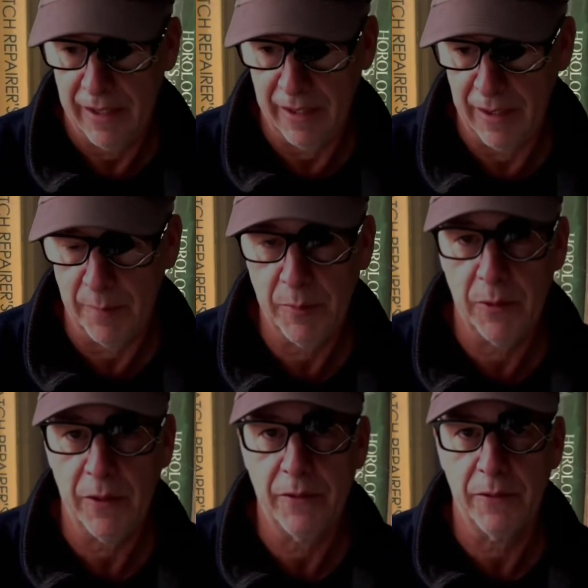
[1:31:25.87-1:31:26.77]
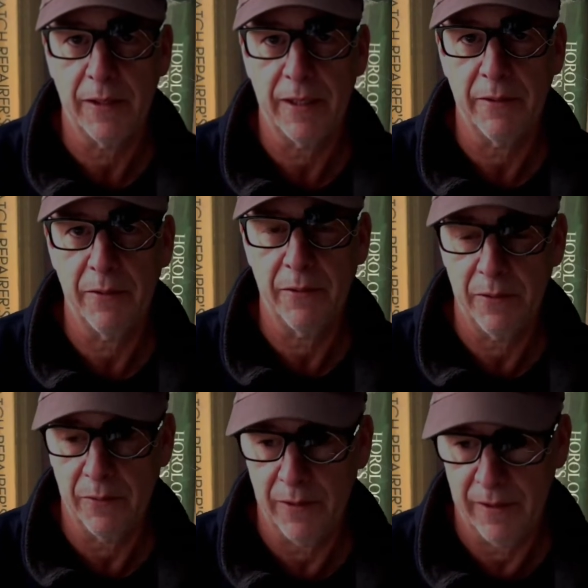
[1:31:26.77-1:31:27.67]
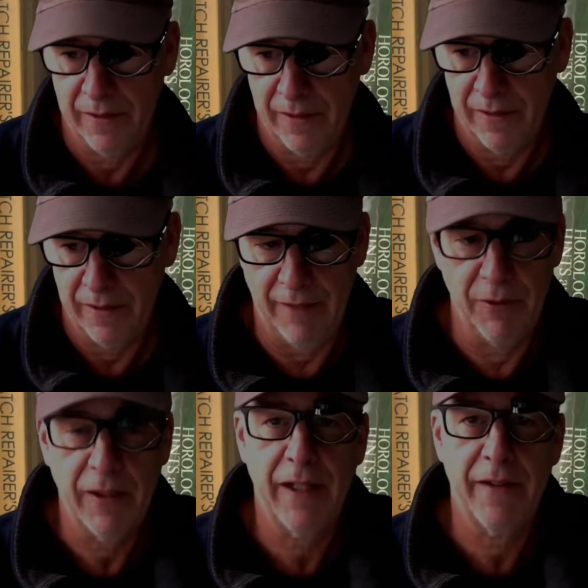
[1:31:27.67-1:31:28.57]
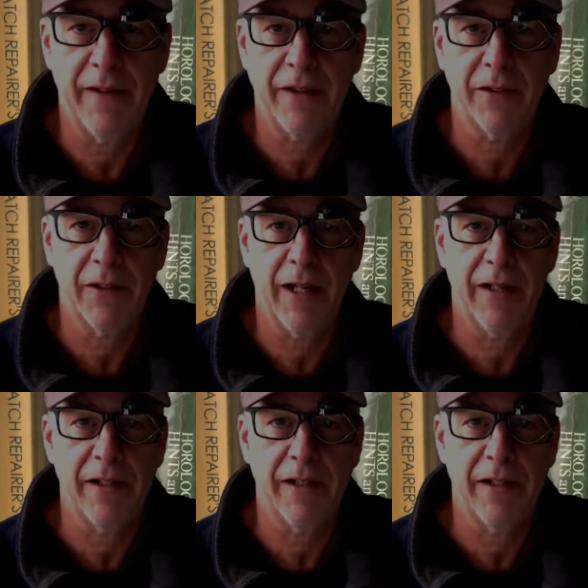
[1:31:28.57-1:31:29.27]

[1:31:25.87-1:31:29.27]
and upload it to allow you to uh, have a look at it. Thanks a lot.